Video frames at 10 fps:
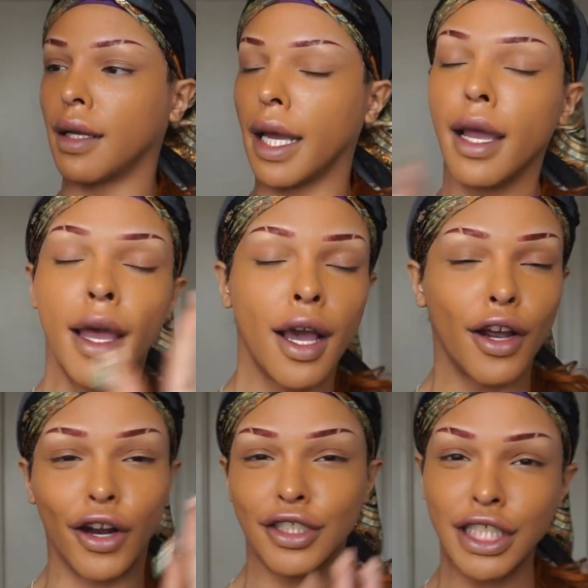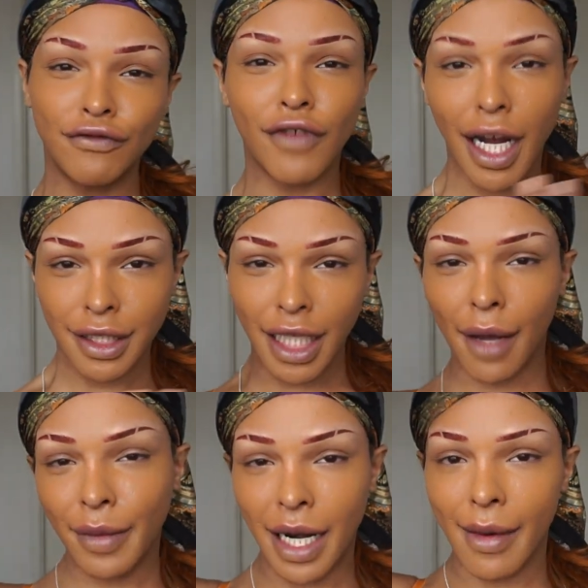Like, girl, she's fucked
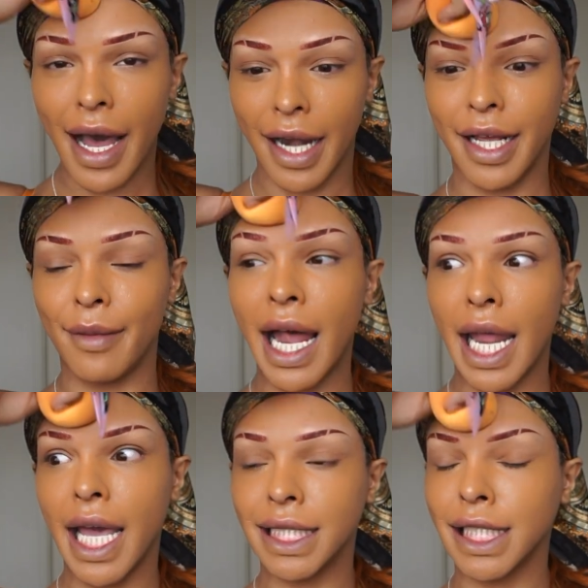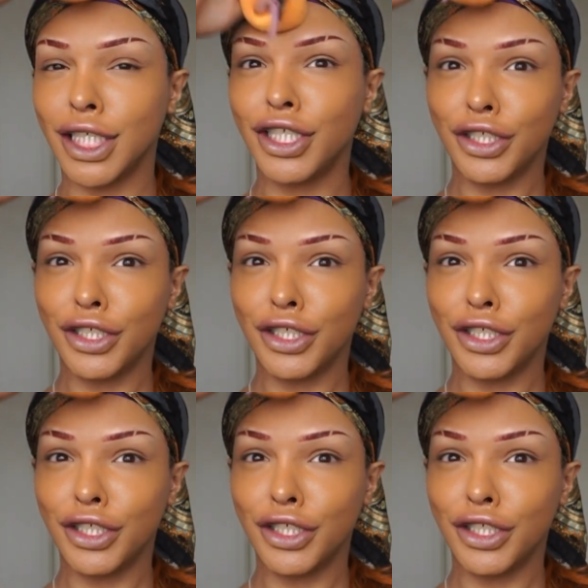up in the body. My legs is